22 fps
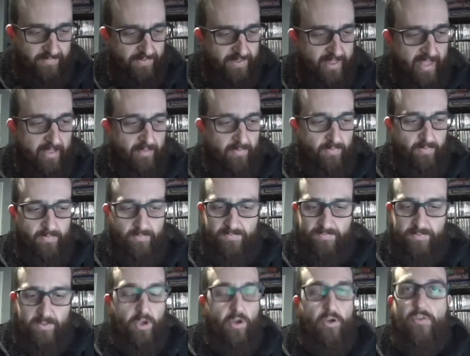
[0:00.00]
That
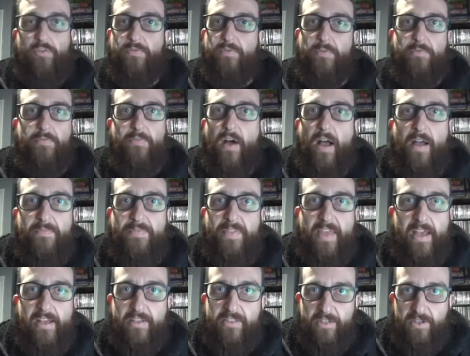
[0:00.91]
goes for
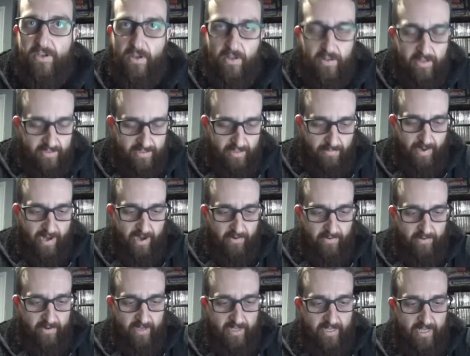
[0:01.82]
$5,000
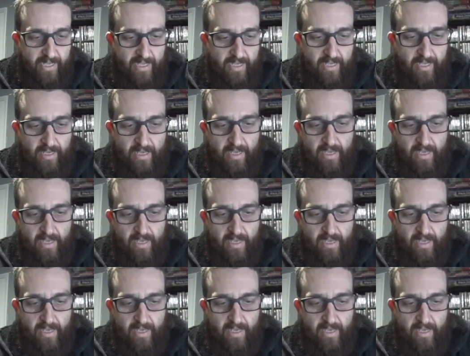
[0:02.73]
apparently.